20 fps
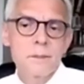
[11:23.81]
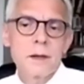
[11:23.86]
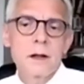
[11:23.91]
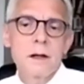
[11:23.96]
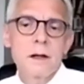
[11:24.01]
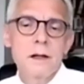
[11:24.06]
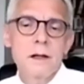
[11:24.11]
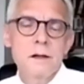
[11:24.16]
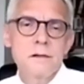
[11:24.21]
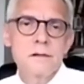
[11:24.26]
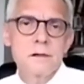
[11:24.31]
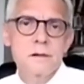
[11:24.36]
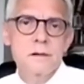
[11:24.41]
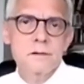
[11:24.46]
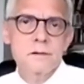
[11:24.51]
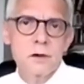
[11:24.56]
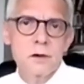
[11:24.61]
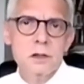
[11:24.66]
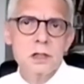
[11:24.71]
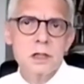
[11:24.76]
In the
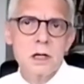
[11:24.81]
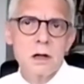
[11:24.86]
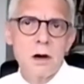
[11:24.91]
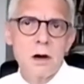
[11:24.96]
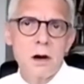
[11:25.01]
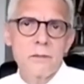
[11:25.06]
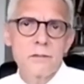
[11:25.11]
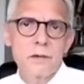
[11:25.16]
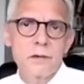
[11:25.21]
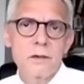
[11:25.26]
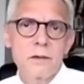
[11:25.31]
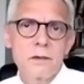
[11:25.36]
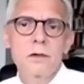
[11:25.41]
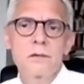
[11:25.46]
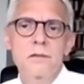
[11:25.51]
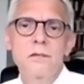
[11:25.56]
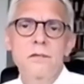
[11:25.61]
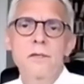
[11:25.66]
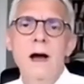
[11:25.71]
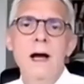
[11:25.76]
surgical arm, we could
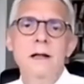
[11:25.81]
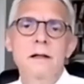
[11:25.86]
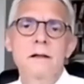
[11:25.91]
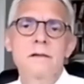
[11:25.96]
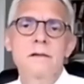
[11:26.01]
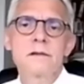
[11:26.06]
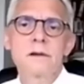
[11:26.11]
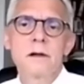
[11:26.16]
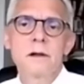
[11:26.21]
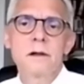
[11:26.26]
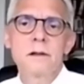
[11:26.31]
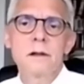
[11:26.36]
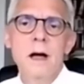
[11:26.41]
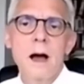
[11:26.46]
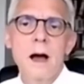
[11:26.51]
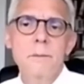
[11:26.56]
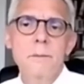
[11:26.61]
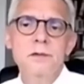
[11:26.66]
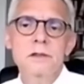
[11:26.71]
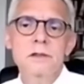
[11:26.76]
find an, an
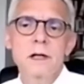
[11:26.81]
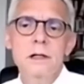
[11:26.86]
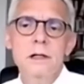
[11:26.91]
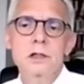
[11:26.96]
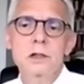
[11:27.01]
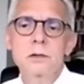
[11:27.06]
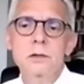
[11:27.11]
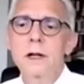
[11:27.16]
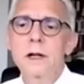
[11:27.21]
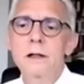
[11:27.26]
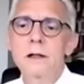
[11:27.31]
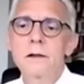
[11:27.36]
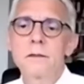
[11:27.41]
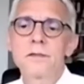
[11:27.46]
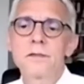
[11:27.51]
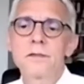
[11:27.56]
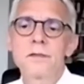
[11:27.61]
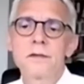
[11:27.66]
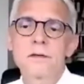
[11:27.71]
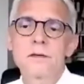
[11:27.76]
upstaging rate of
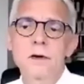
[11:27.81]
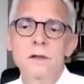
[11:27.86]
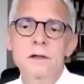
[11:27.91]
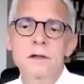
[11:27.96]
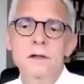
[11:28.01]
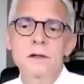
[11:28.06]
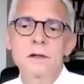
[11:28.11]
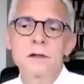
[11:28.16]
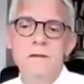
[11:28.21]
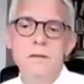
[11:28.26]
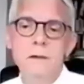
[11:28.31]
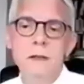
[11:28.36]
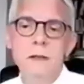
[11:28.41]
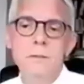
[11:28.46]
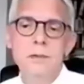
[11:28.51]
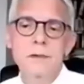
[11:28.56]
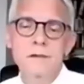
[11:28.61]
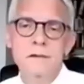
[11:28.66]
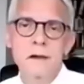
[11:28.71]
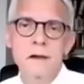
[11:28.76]

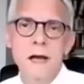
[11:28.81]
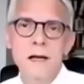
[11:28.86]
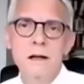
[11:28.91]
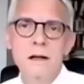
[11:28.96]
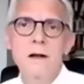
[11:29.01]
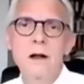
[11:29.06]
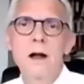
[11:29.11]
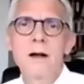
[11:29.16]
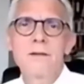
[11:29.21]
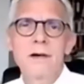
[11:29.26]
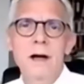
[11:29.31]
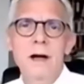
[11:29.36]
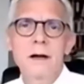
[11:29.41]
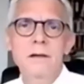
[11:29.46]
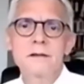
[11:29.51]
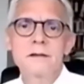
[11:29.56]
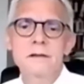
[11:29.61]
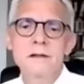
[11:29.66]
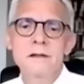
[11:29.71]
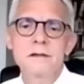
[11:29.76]
33%, whereas
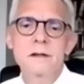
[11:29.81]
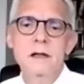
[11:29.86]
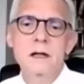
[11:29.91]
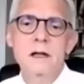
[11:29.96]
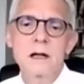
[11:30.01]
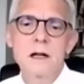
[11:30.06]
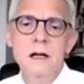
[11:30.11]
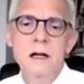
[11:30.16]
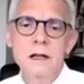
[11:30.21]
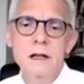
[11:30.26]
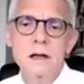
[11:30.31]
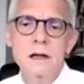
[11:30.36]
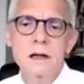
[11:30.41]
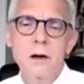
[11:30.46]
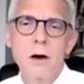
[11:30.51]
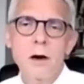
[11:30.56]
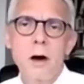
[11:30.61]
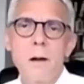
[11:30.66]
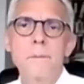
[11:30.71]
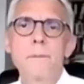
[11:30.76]
in the clinical
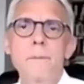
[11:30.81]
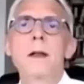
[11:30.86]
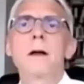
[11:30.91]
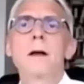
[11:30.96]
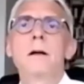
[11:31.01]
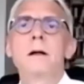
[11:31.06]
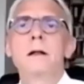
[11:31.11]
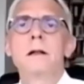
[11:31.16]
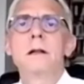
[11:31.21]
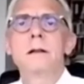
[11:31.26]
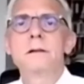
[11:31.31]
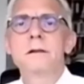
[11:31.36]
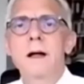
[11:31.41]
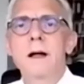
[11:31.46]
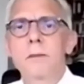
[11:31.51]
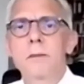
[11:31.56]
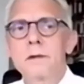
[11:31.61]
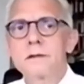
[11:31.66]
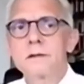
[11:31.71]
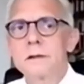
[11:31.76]
arm, uh, there
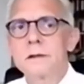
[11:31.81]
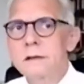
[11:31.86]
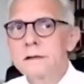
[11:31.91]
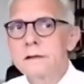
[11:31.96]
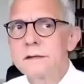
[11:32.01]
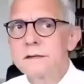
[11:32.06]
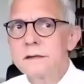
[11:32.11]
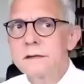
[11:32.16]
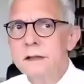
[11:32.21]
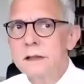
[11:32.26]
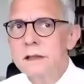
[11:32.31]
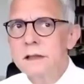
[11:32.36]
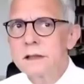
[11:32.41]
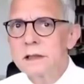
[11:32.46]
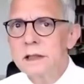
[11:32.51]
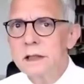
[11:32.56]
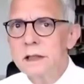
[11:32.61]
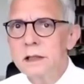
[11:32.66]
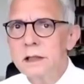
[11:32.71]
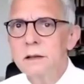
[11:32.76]
was an
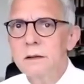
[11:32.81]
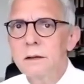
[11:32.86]
CT